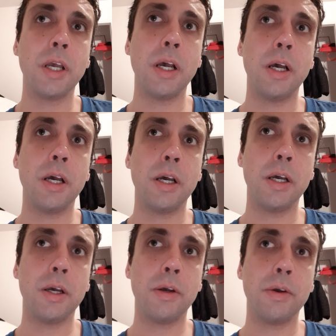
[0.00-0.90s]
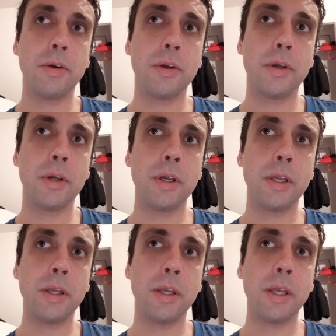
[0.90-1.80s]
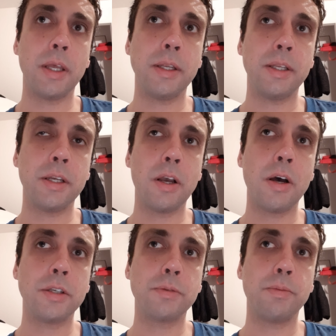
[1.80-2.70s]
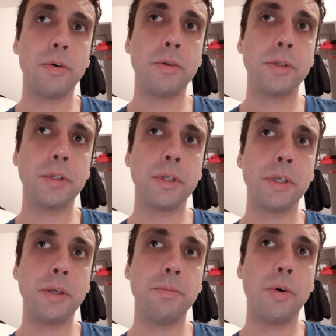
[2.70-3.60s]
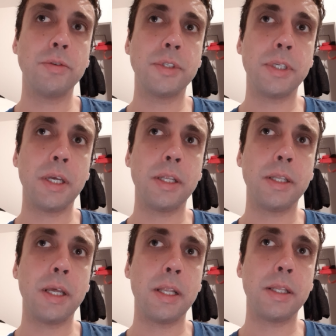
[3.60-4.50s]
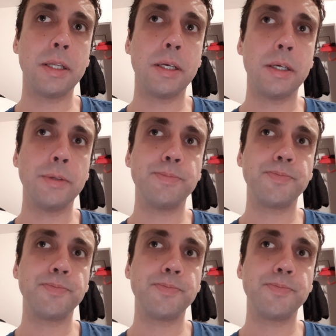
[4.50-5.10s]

uh, he, and in the gospel, he both said that, um,